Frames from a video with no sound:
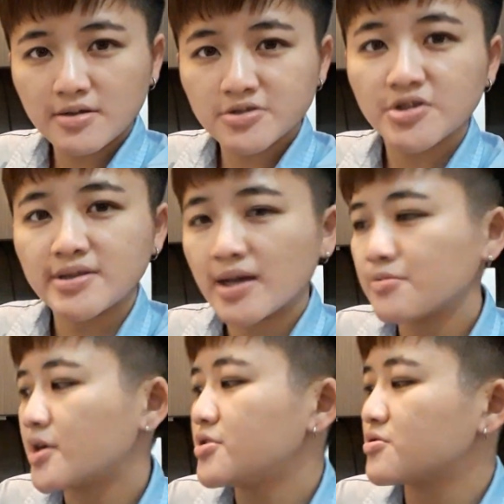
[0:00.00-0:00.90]
So in
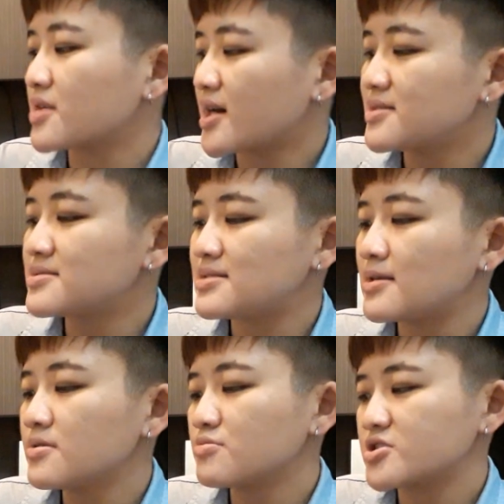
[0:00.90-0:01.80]
that way, you can't
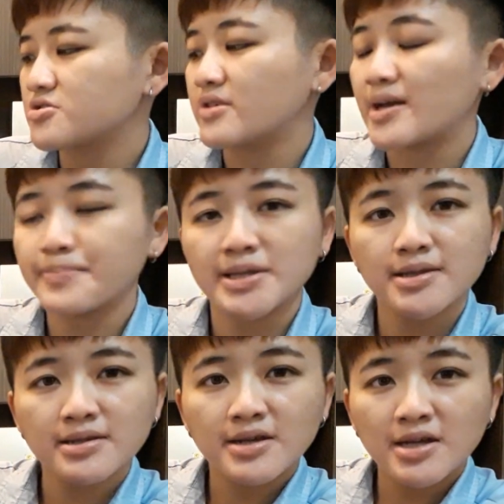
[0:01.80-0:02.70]
see what's going to
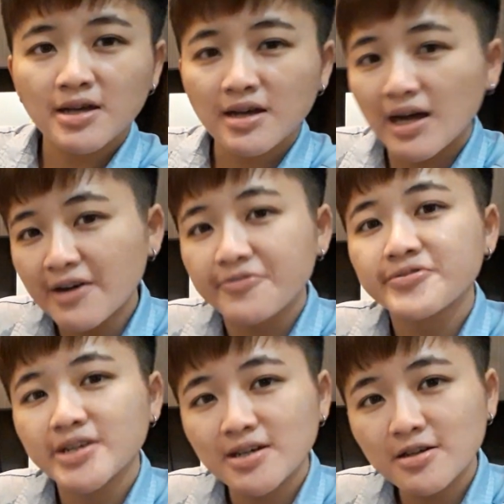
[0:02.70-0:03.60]
happen
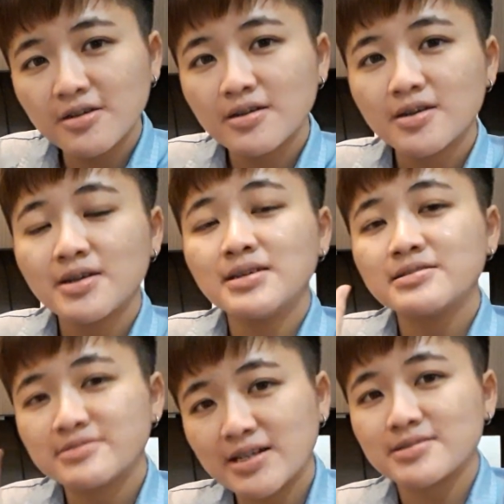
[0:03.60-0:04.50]
after
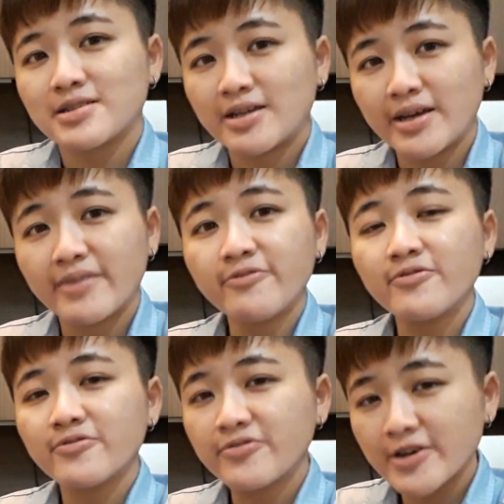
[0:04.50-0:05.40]
6
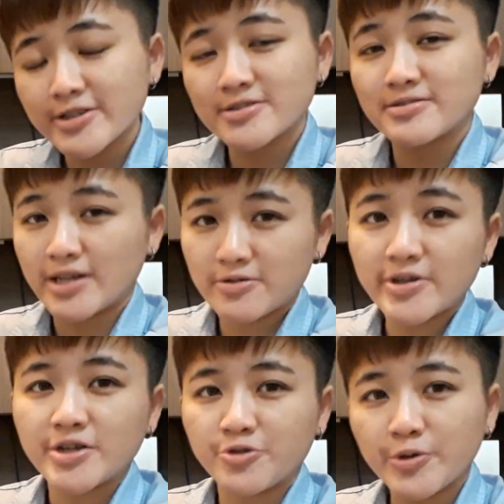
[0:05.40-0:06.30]
a.m. 1st
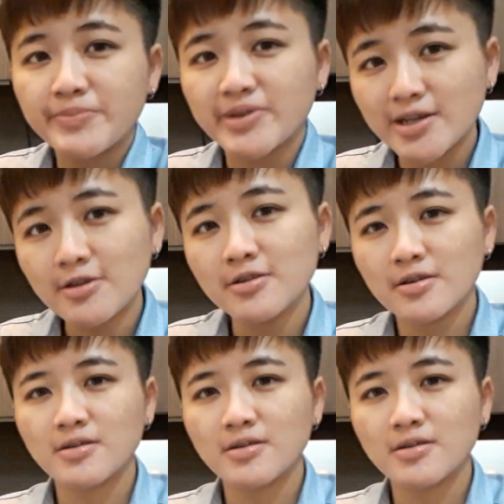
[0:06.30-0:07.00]
January, you know what I'm saying?